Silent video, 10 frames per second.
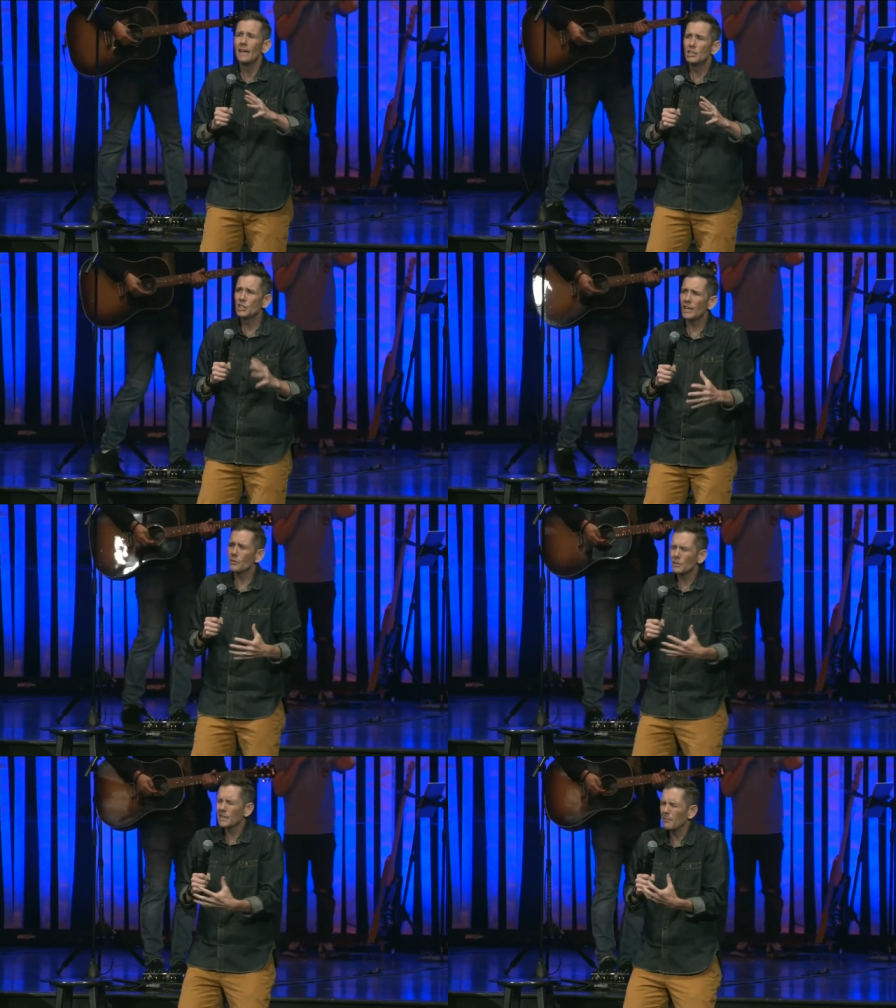
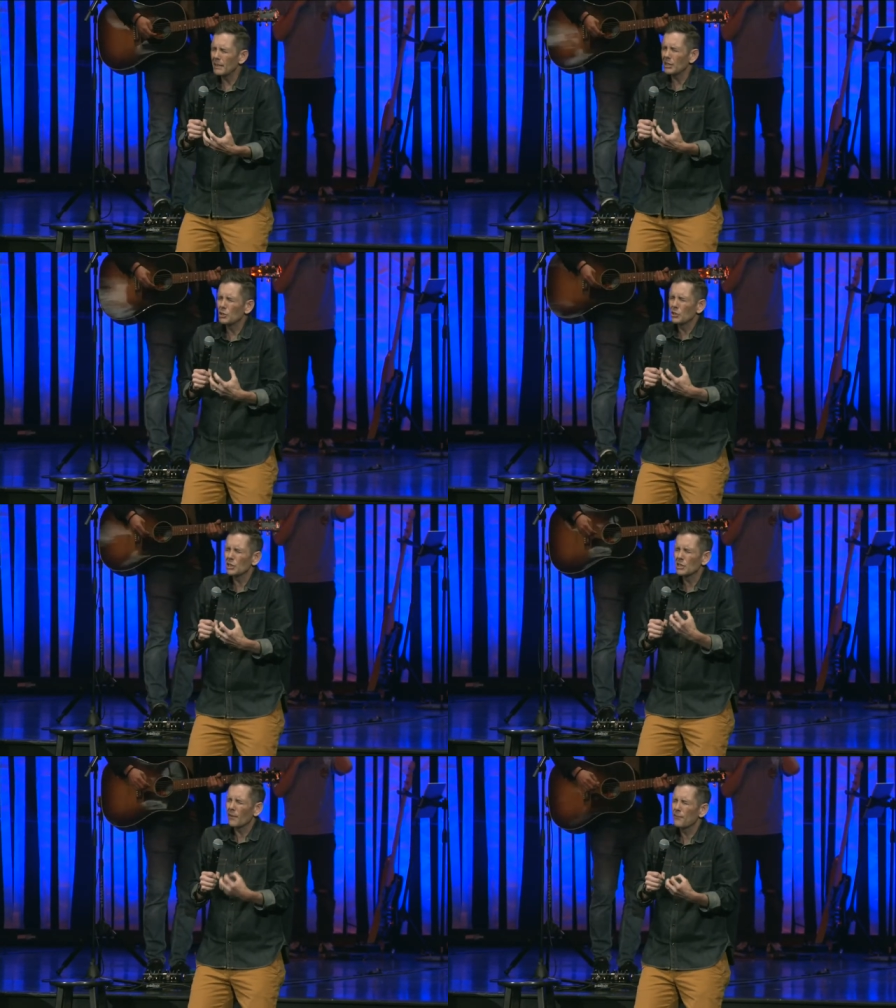generously because you're
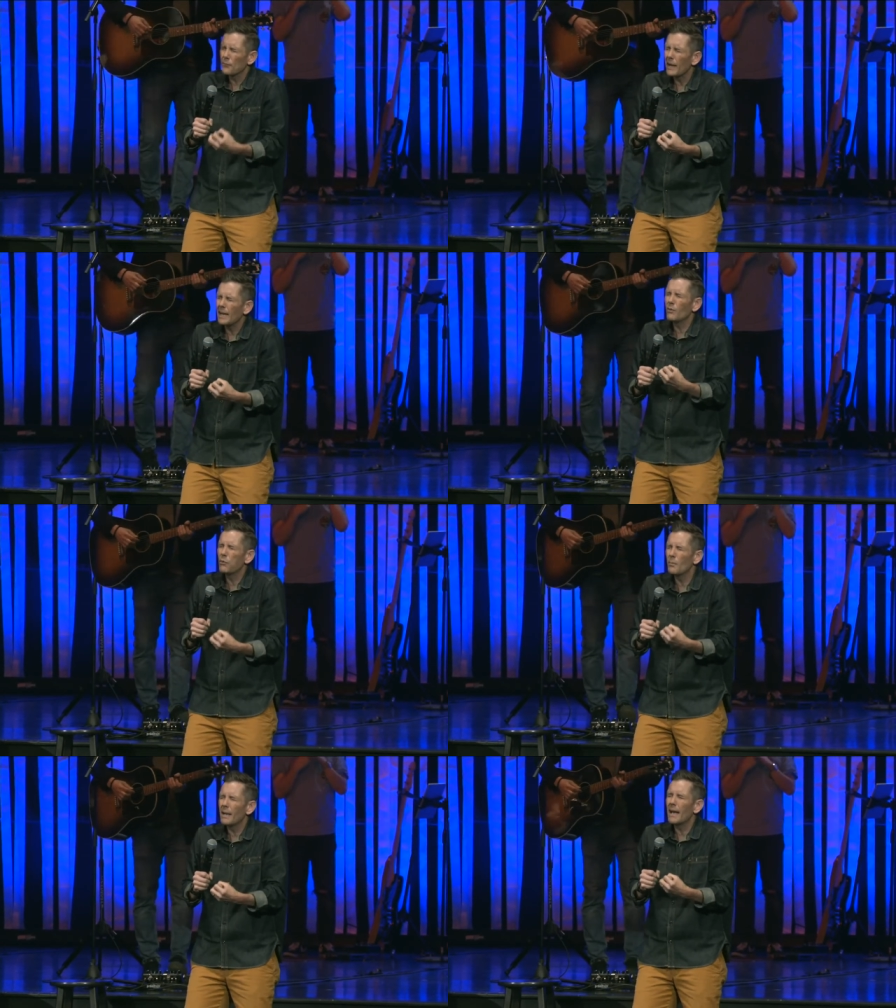just afraid of
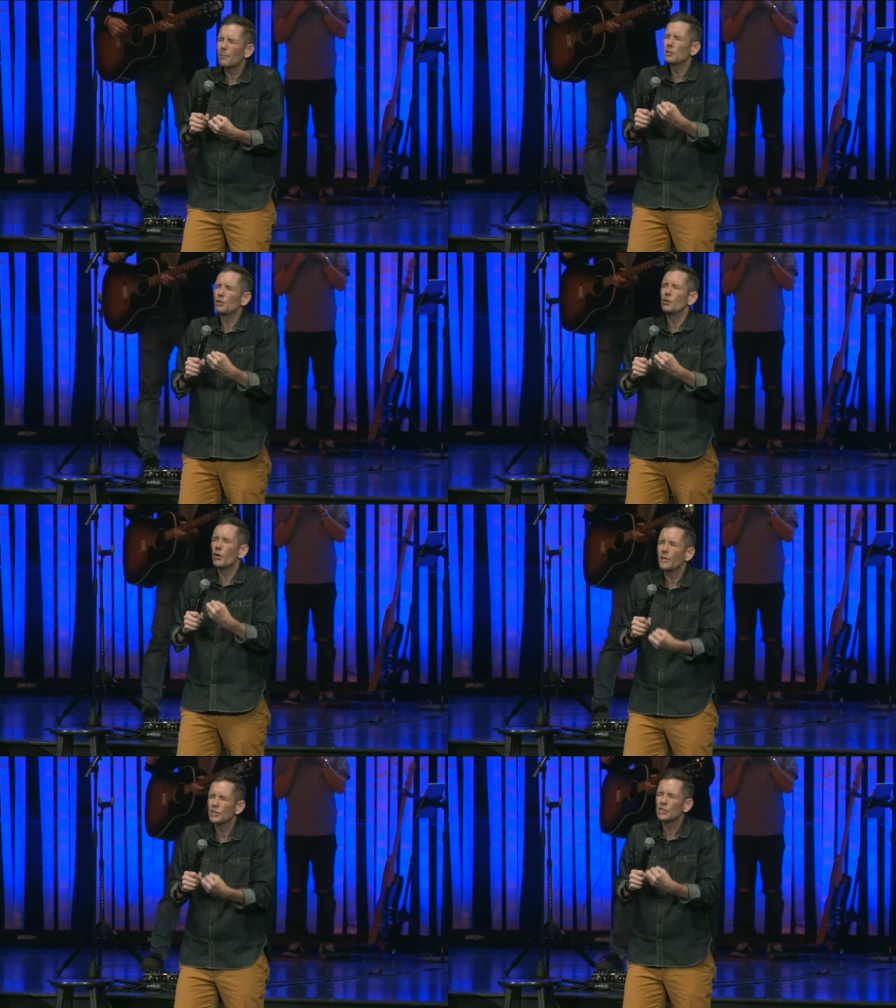what might happen do you know
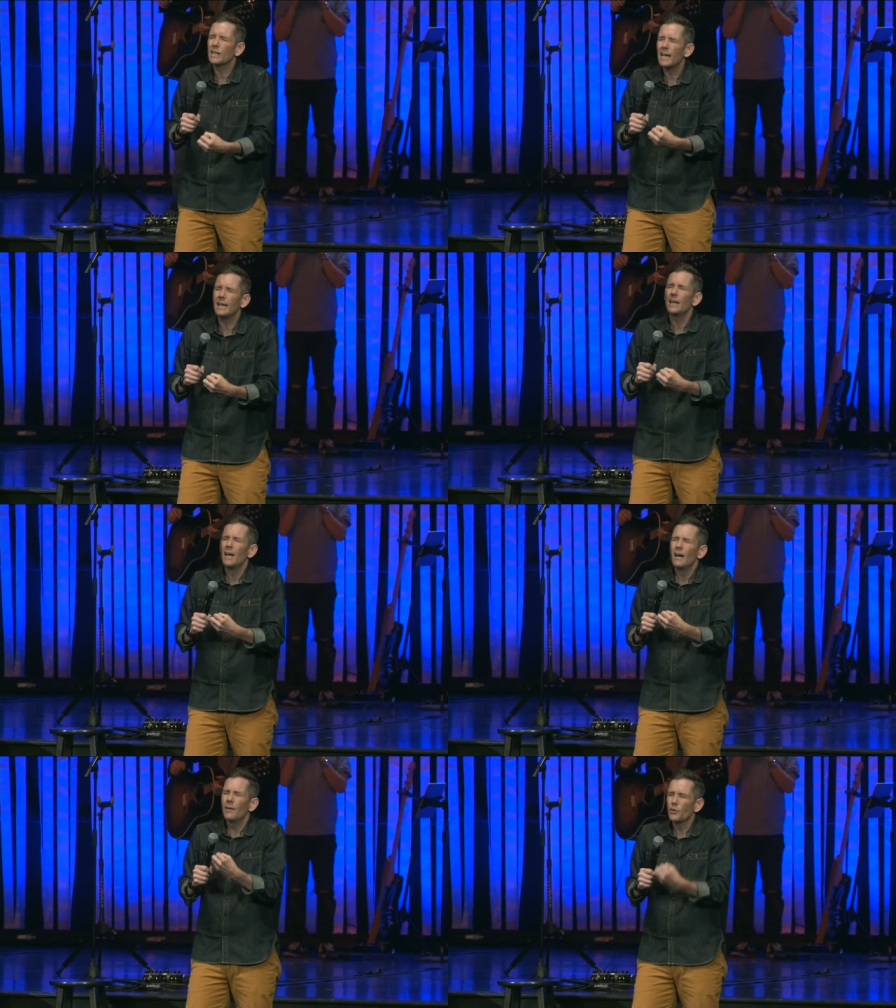the state
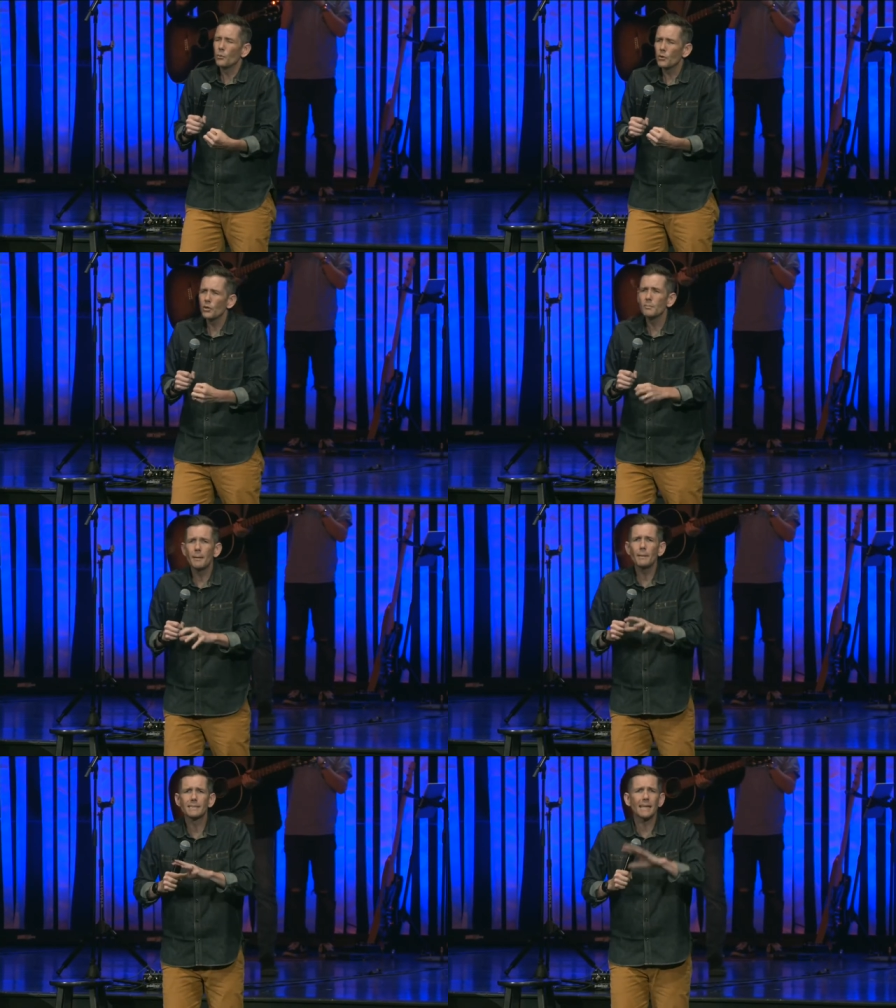of the world
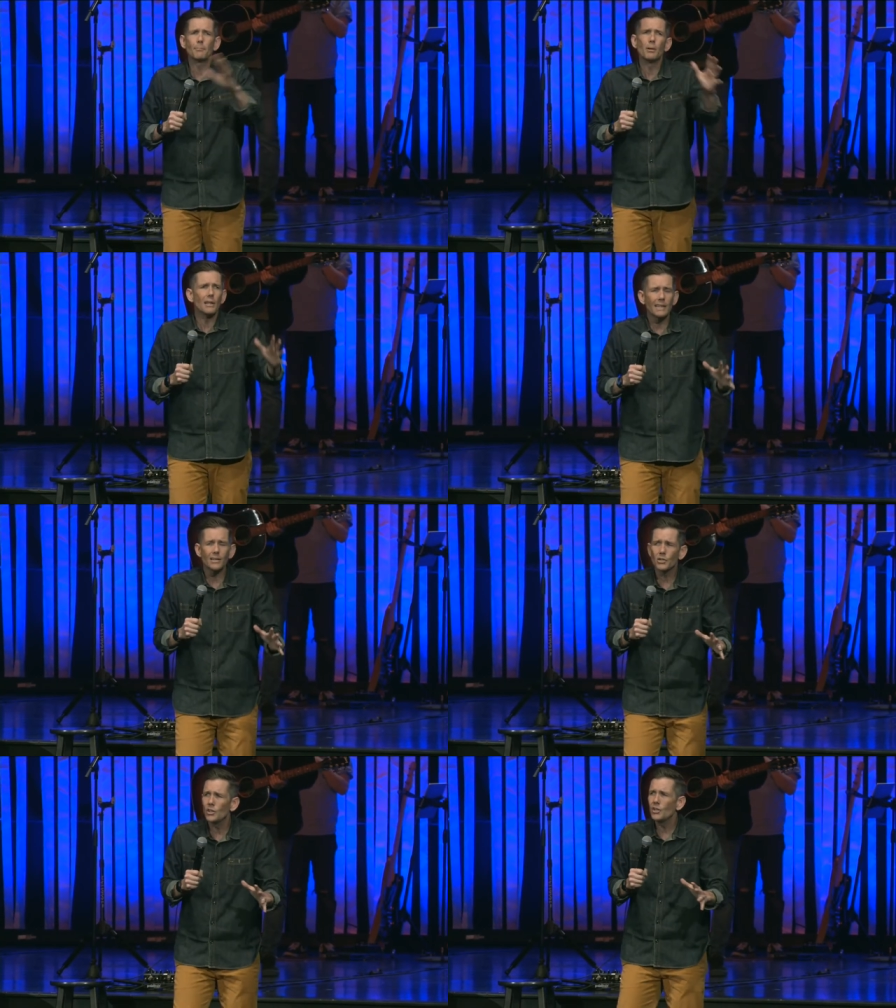maybe it's like
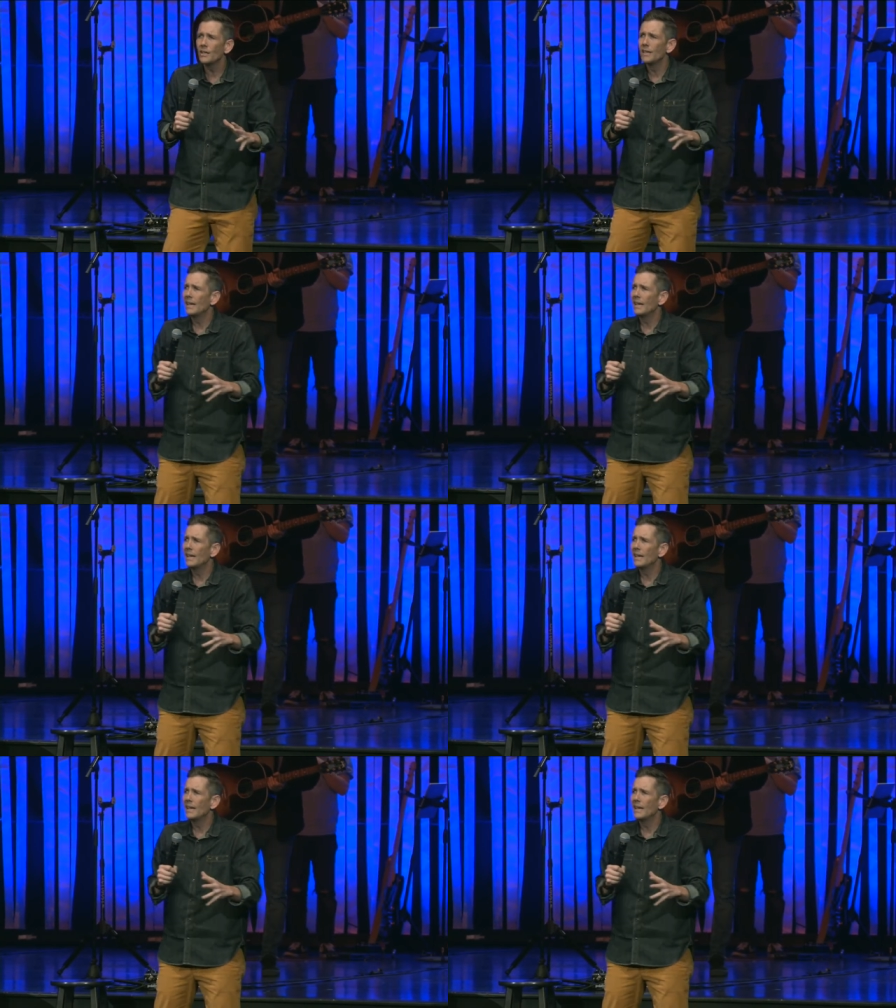political